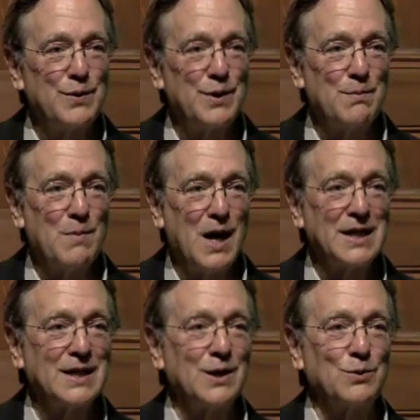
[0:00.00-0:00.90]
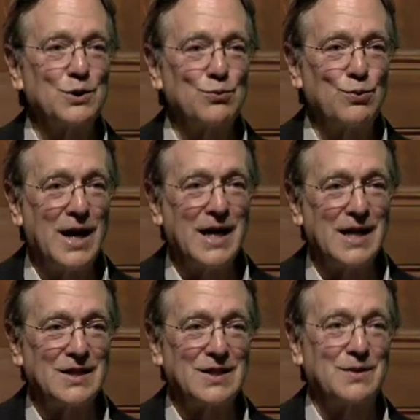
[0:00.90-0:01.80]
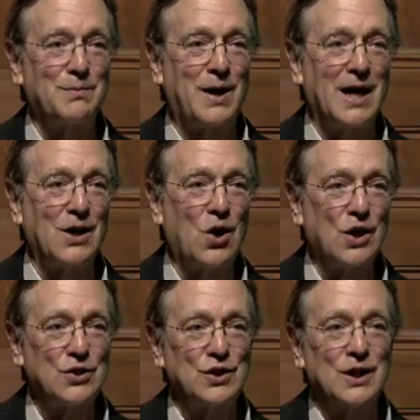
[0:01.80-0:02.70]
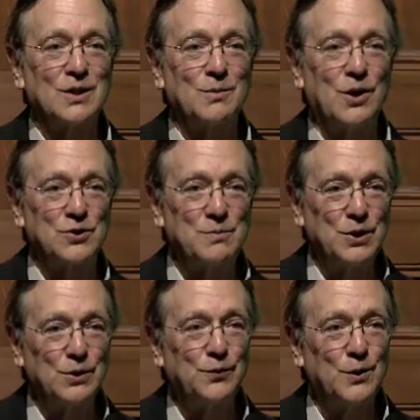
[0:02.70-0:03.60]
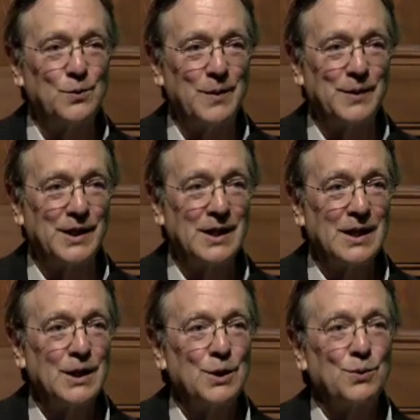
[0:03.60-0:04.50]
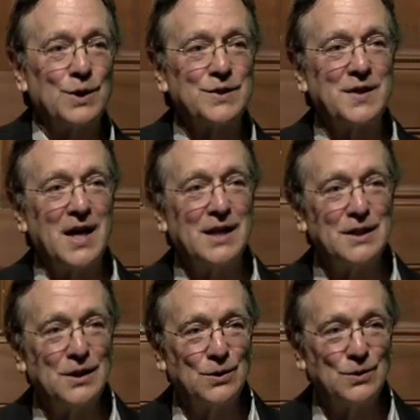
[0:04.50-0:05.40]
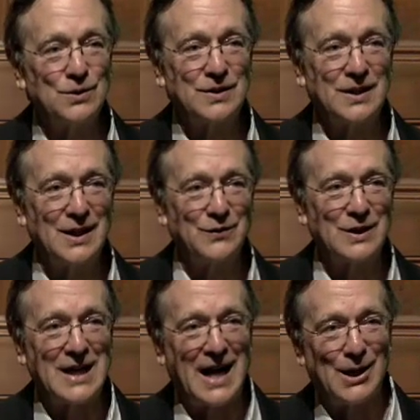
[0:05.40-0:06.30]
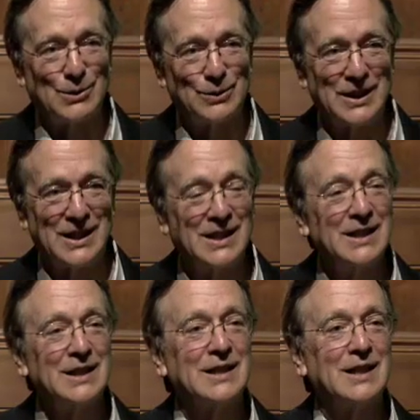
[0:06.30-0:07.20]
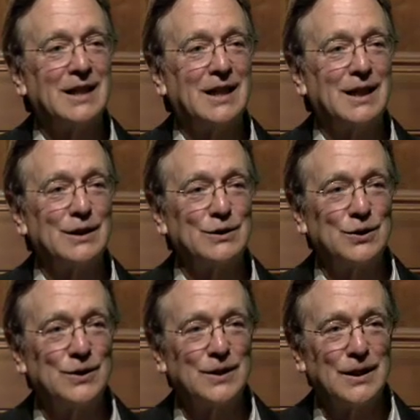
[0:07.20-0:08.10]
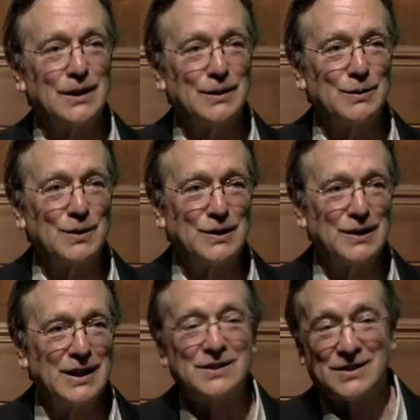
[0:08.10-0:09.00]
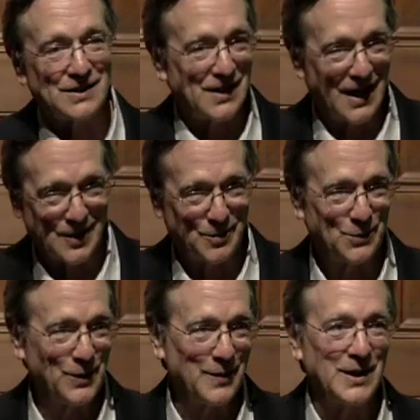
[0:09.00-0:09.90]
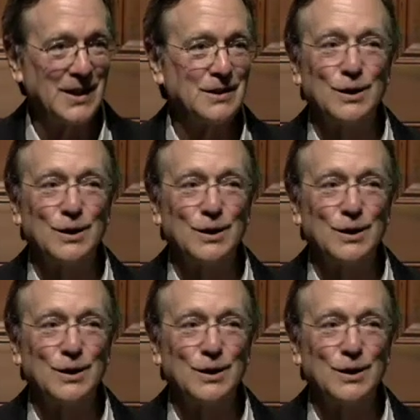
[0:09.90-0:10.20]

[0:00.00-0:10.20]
money that was raised by auctioning the most beautiful women was then used to give a dowry to the least desirable women. And